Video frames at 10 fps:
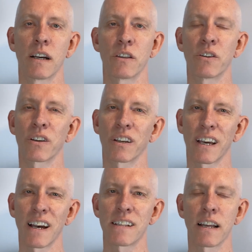you can
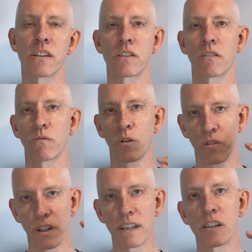get a sense of, well,
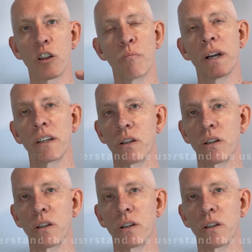these are the main